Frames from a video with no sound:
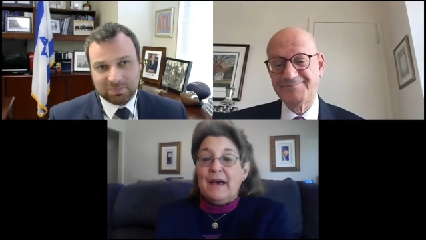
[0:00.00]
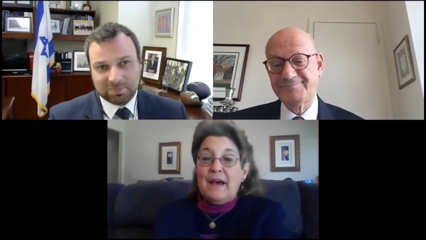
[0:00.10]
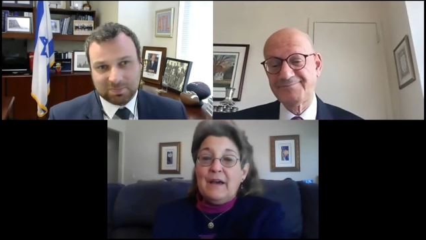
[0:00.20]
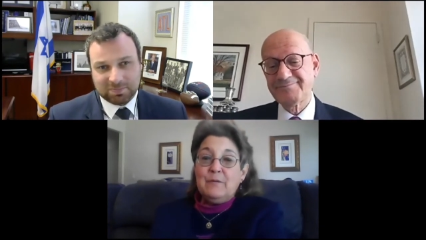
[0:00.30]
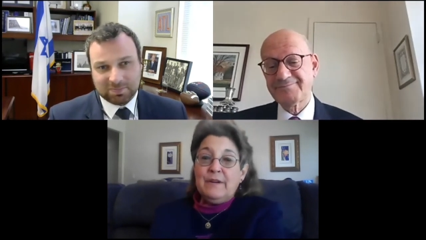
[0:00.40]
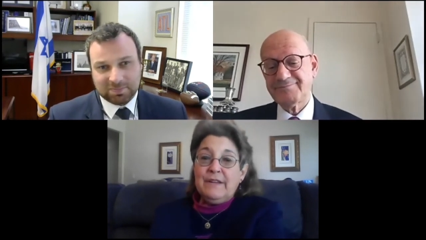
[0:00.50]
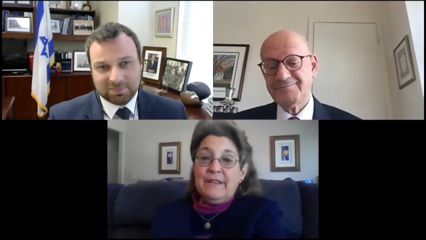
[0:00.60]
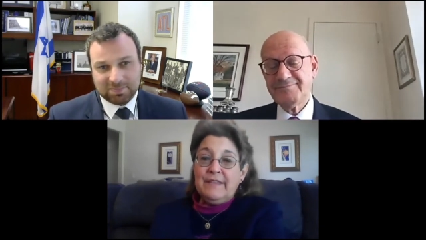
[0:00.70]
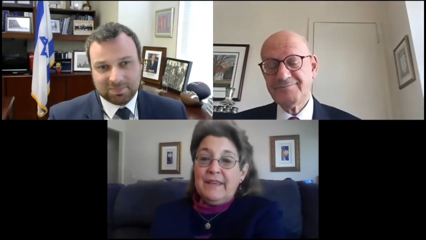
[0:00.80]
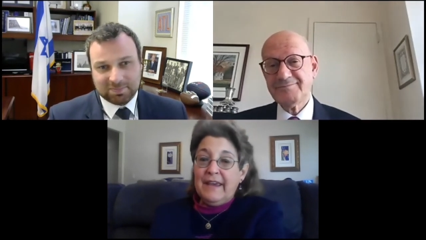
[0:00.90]
Speaker 1: I want
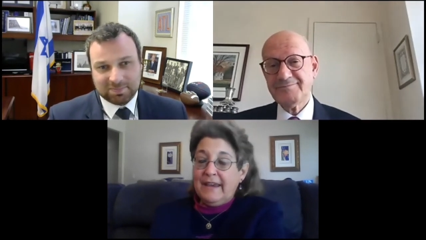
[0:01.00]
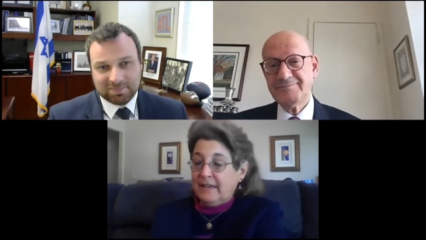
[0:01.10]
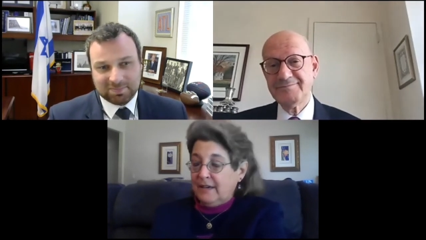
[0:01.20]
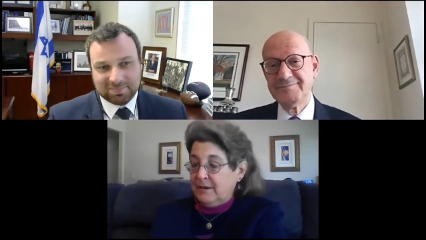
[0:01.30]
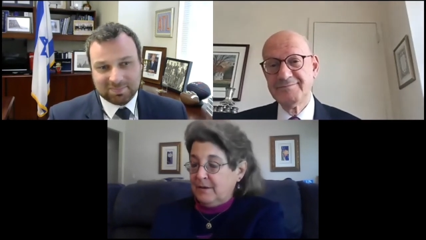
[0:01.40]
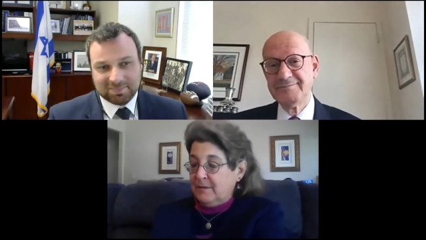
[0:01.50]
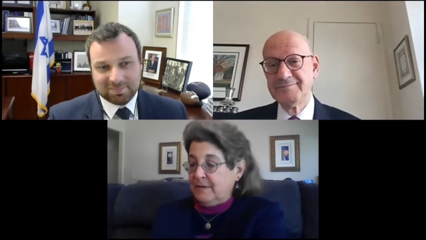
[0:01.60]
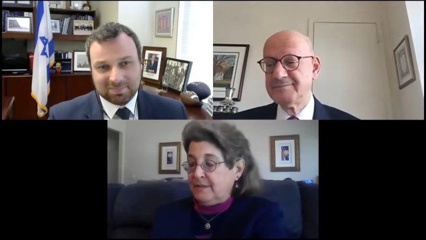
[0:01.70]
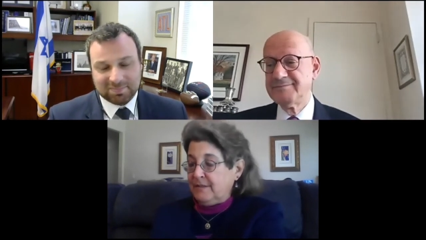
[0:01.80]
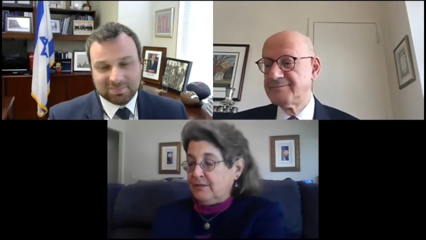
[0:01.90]
to thank
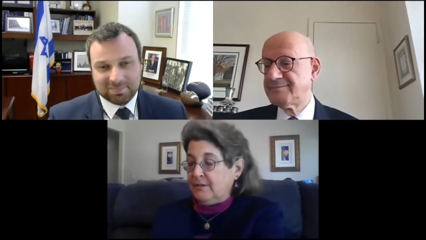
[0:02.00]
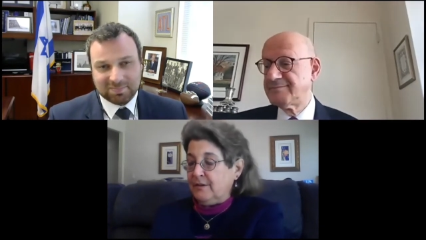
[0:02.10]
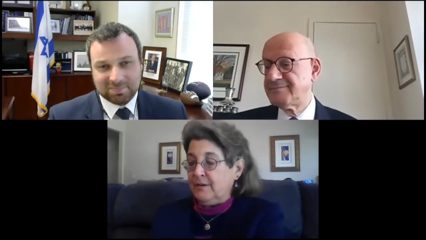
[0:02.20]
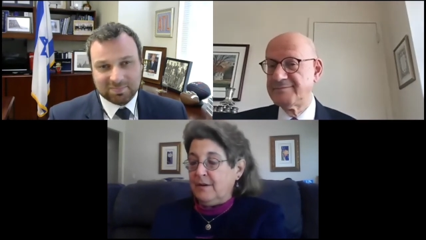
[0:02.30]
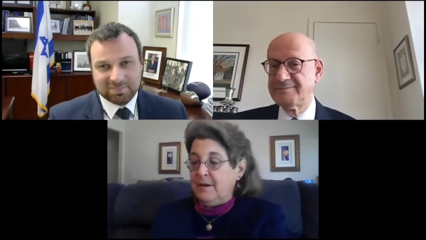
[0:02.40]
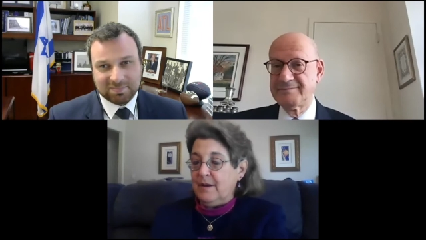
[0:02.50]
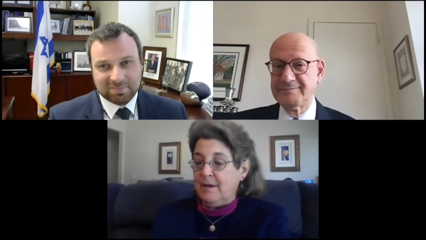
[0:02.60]
Mr.